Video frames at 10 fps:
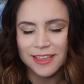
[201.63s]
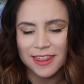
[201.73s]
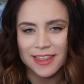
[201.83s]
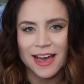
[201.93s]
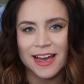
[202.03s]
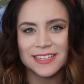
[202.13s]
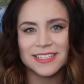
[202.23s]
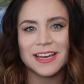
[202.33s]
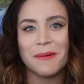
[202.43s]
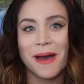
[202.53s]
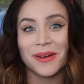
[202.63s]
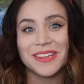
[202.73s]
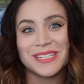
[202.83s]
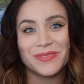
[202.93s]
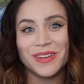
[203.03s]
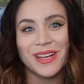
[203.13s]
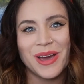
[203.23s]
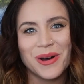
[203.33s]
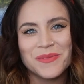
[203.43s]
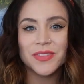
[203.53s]
that about this
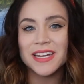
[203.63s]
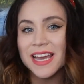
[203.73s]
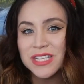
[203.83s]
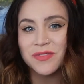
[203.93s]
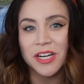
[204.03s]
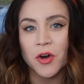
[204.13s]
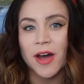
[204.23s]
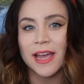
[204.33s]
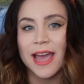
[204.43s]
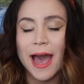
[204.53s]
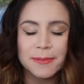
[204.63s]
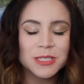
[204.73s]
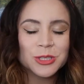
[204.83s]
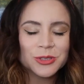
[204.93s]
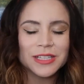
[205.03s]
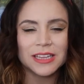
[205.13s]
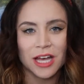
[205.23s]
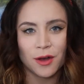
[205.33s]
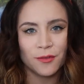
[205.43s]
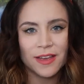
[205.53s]
video. The next video I absolutely
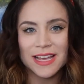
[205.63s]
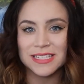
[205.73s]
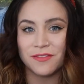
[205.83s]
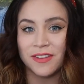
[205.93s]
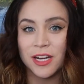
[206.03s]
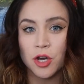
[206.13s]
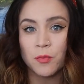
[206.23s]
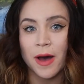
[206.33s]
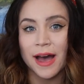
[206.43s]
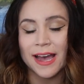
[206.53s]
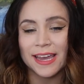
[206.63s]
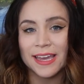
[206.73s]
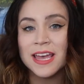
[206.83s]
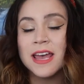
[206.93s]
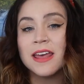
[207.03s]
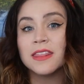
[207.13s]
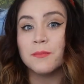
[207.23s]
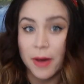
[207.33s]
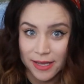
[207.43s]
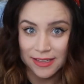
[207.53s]
love is a video by the
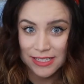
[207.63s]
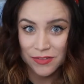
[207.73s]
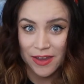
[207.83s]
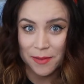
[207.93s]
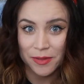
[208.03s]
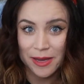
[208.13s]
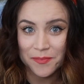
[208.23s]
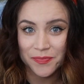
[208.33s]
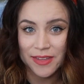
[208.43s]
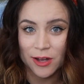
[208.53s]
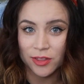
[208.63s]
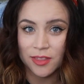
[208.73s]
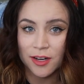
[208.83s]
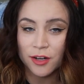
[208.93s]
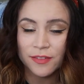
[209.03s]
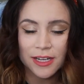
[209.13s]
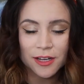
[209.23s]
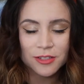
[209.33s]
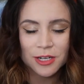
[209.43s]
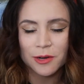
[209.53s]
Bucket List family. Now, their
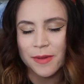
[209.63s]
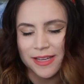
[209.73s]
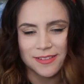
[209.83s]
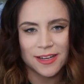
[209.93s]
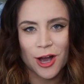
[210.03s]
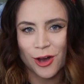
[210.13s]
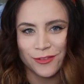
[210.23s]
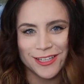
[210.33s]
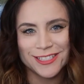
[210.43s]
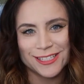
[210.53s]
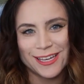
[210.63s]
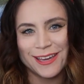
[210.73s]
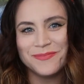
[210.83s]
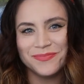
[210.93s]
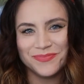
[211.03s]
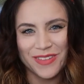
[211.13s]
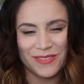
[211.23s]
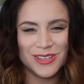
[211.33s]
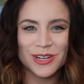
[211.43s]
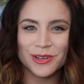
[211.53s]
videos are amazing, obviously. If
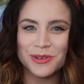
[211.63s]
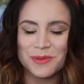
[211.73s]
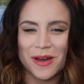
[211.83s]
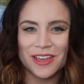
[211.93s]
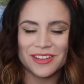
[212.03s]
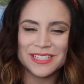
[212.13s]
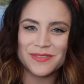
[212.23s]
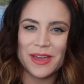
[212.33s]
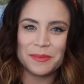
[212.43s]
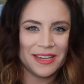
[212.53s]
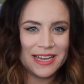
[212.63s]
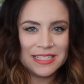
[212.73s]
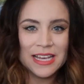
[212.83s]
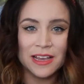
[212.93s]
you don't know who the Bucket List family is,